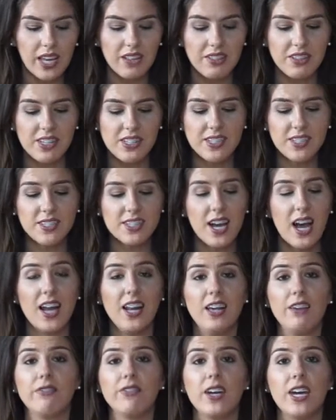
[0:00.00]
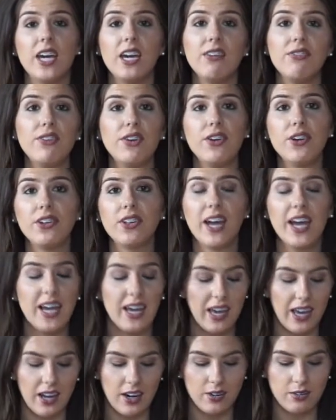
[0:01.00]
This is kind of, if you're
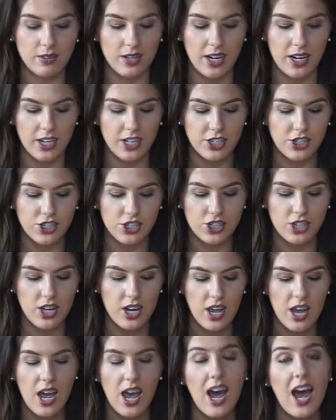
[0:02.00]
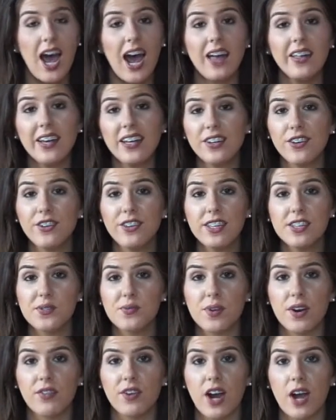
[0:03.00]
like in a rush, I like doing this
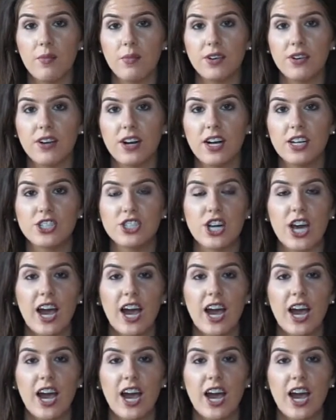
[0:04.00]
whenever I'm in a rush.